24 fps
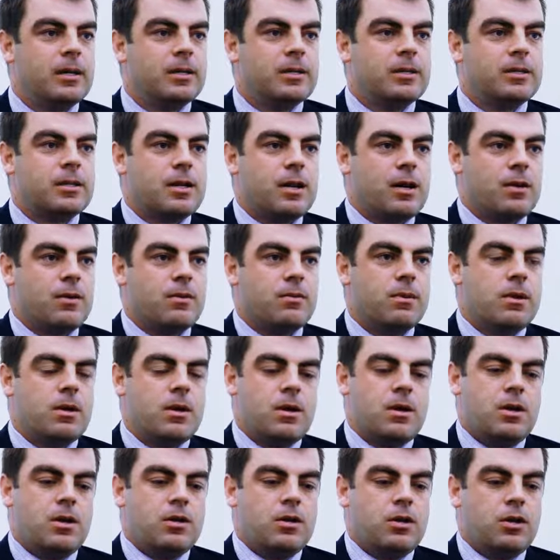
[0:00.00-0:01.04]
So,
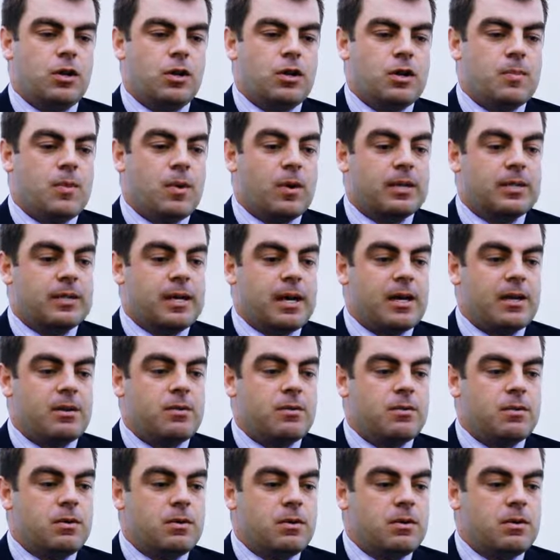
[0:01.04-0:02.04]
you know, you might say